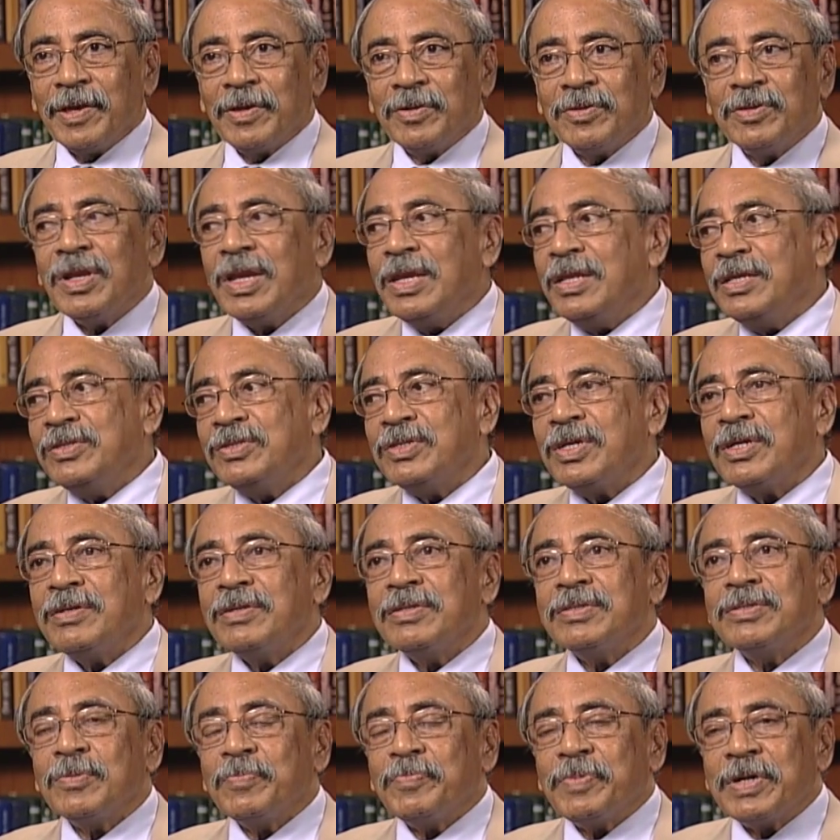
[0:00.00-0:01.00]
Religion
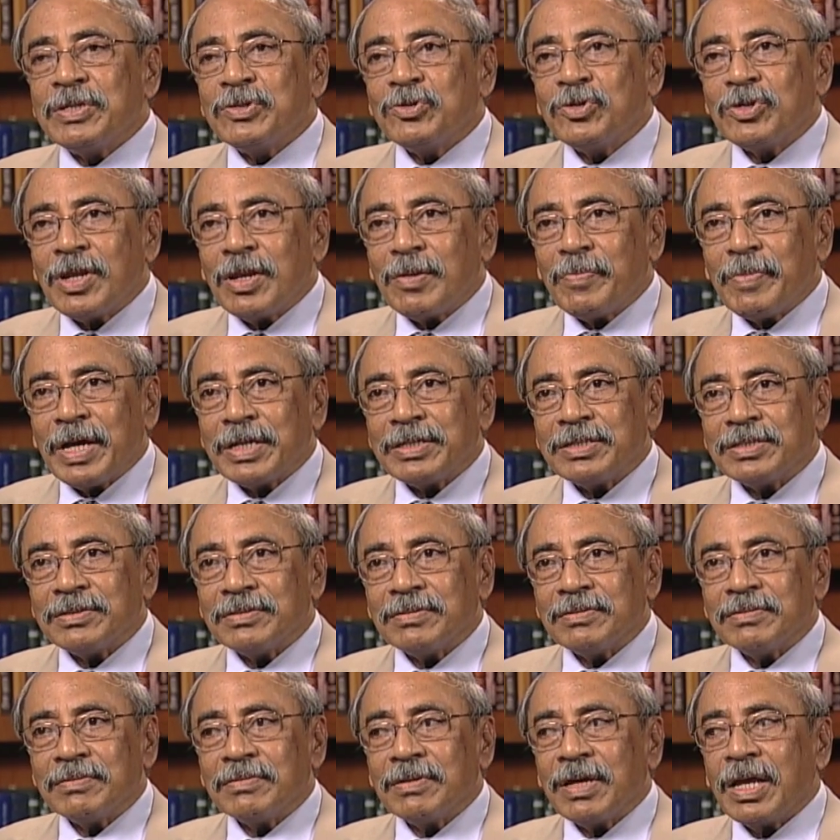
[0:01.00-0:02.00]
is a personal
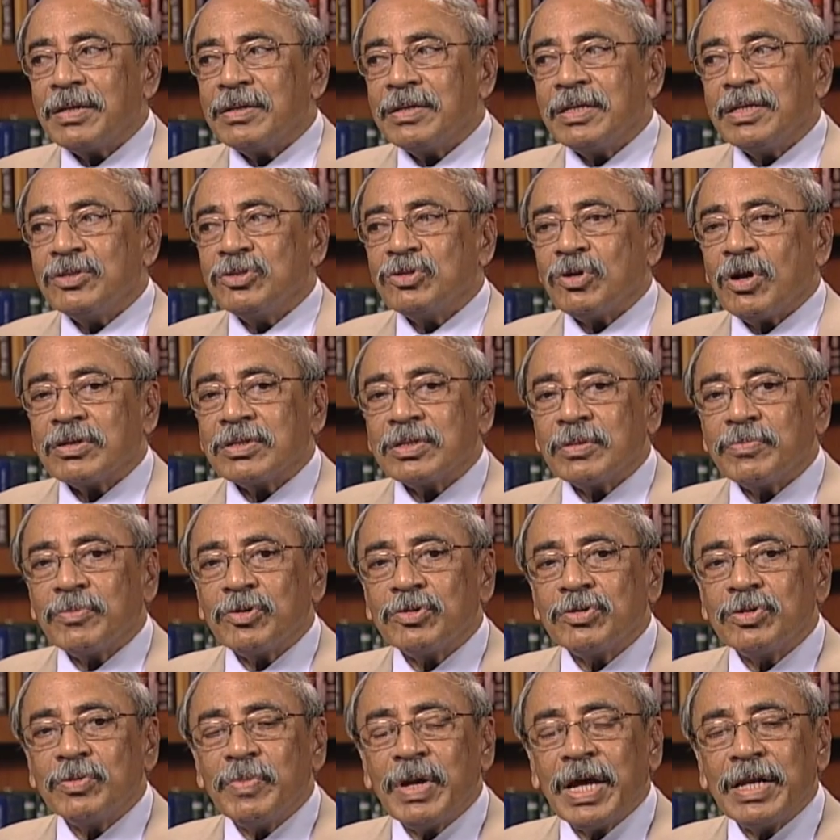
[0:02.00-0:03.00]
matter. And he talked
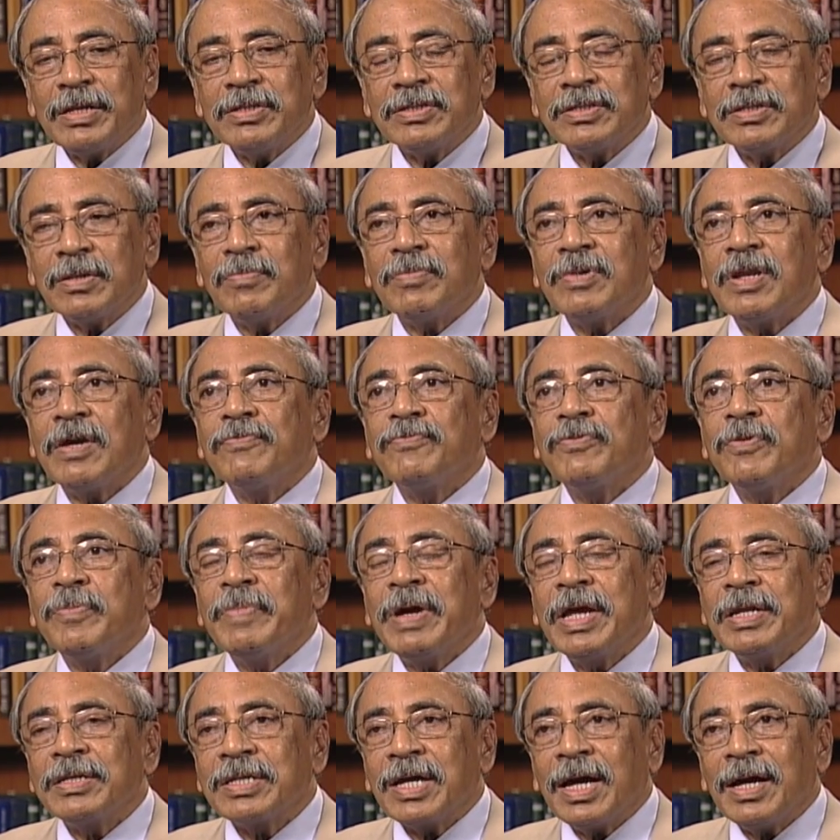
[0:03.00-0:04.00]
about humanism, love for
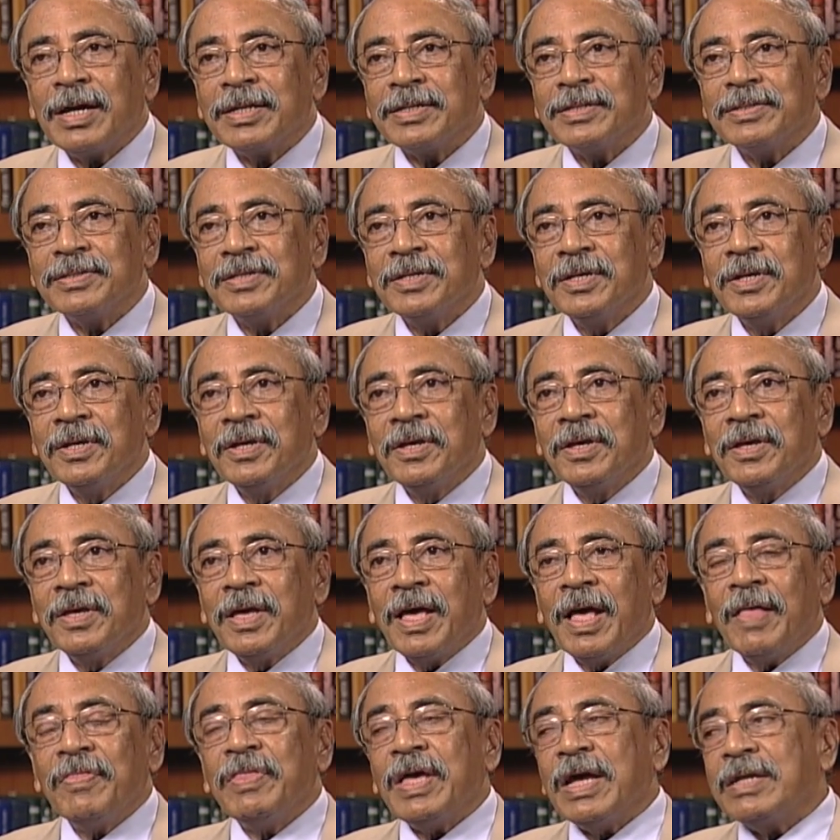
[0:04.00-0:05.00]
mankind.
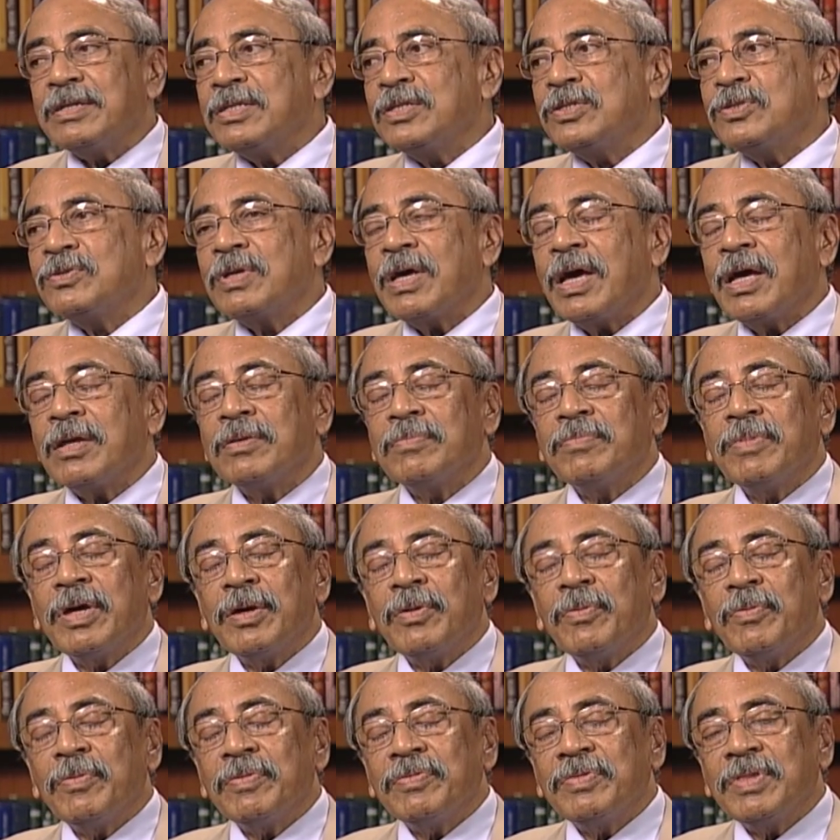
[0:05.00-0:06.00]
And that is uh,
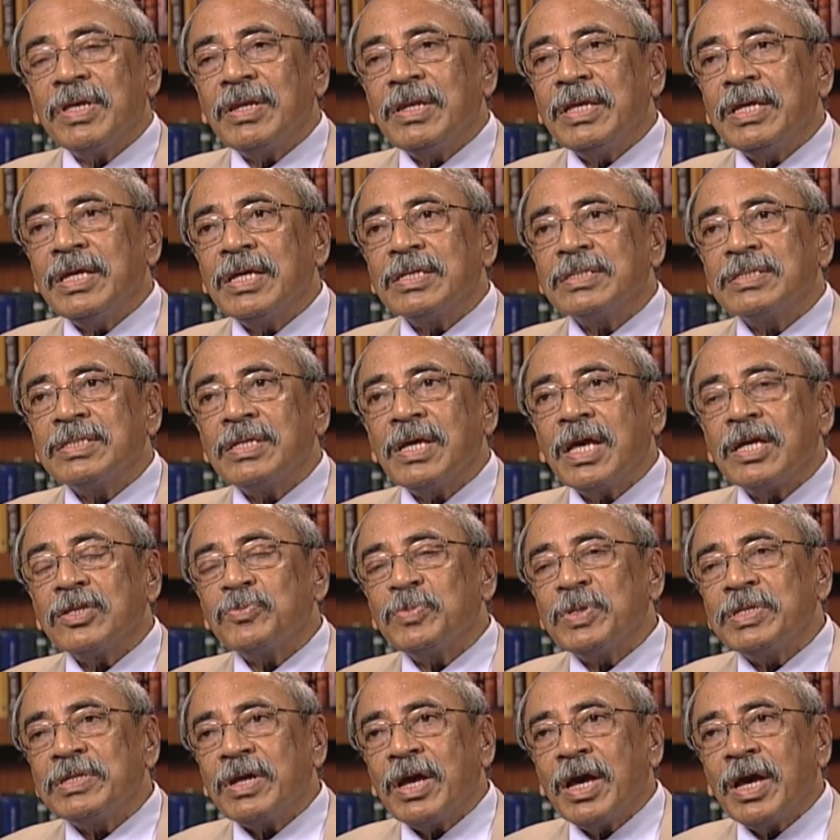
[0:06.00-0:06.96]
the legacy has been